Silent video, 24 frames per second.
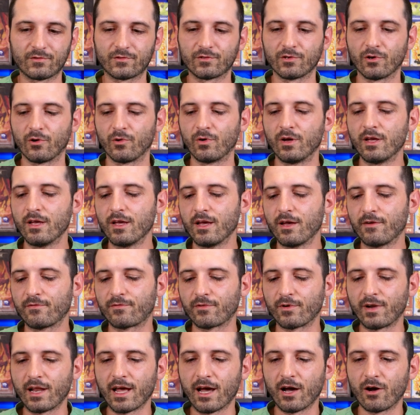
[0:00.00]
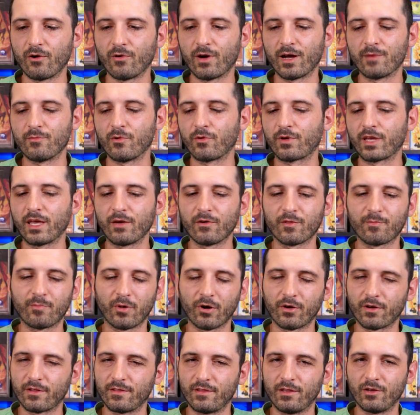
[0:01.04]
So for now, I'm okay with
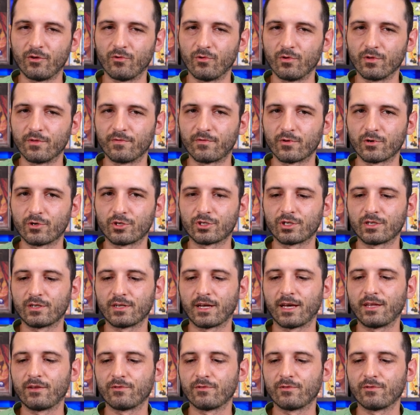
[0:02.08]
parting the old version.